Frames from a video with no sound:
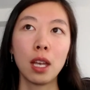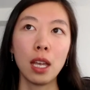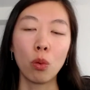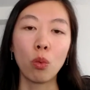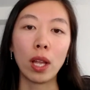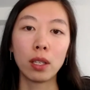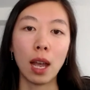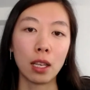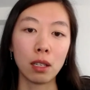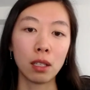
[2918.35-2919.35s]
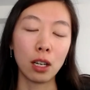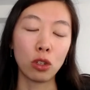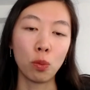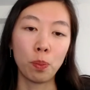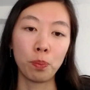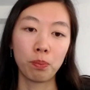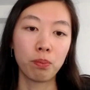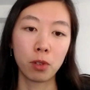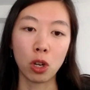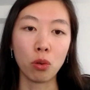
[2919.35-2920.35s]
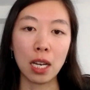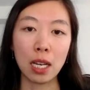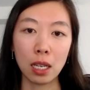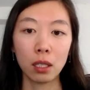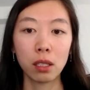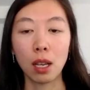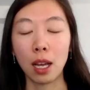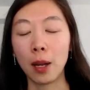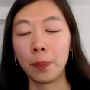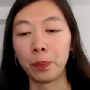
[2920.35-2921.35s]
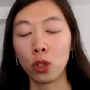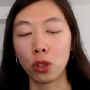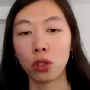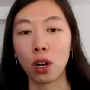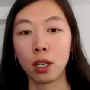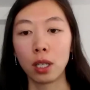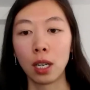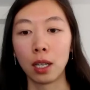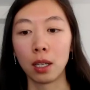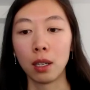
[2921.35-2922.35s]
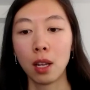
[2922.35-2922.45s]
I decided to donate it to start a